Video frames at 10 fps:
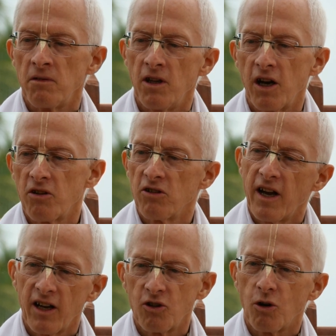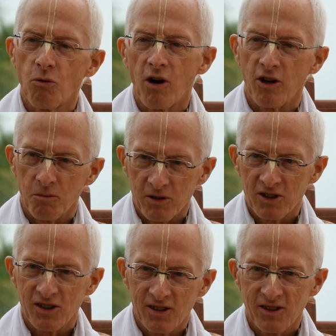Neither land nor water,
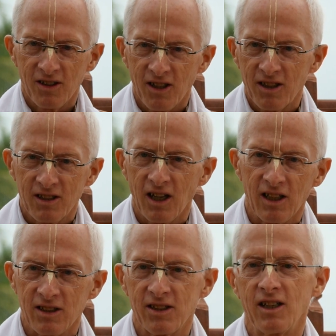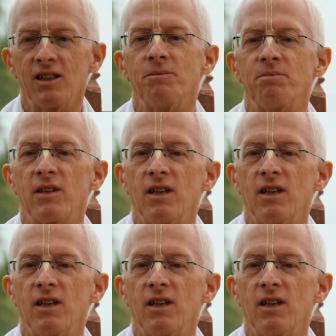but just tatastha.